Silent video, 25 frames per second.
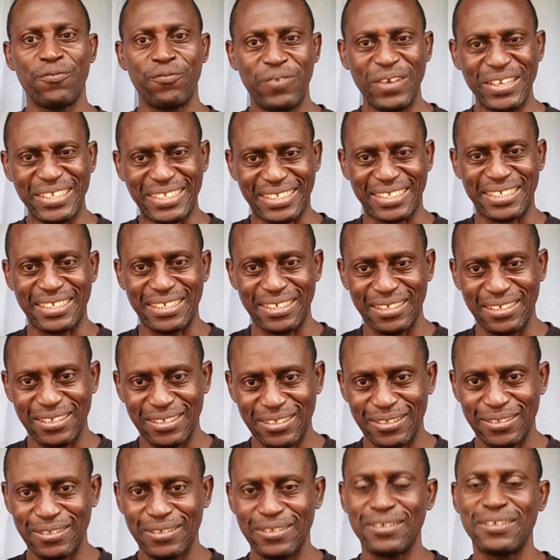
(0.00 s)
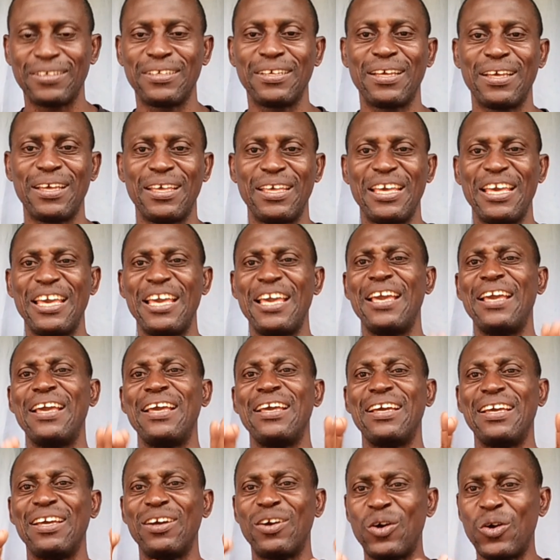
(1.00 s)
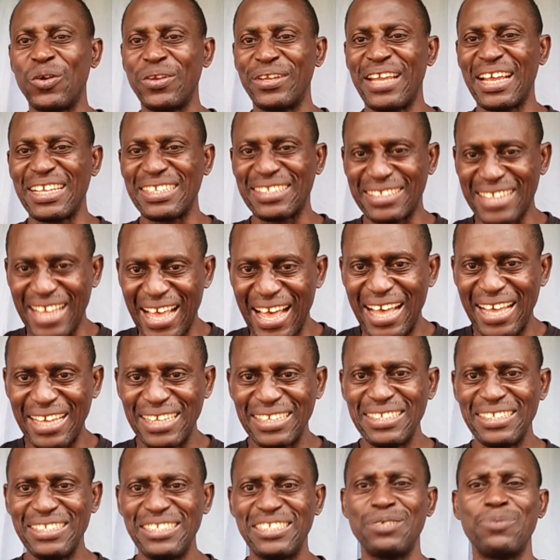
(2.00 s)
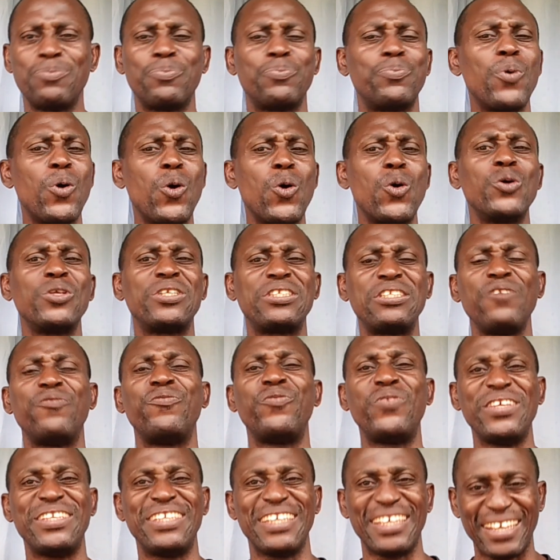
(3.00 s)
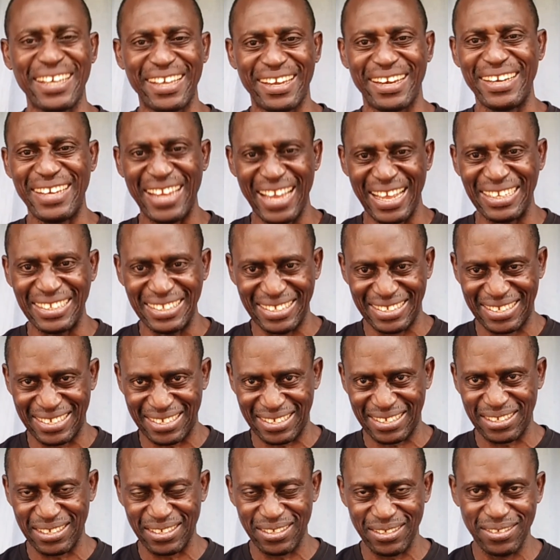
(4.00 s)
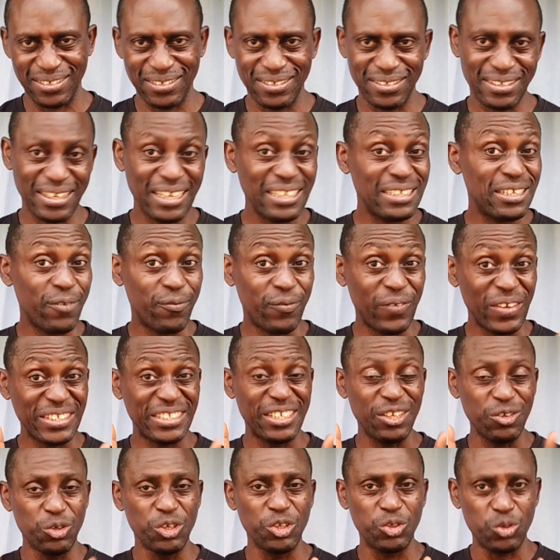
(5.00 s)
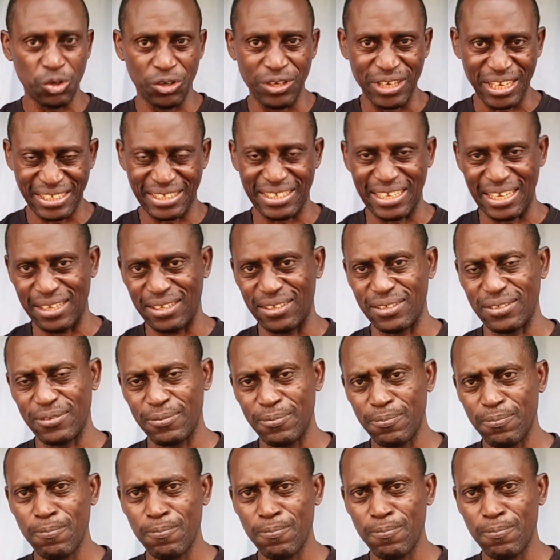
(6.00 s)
First, understand poultry feed ingredients. That's the first thing you need to understand.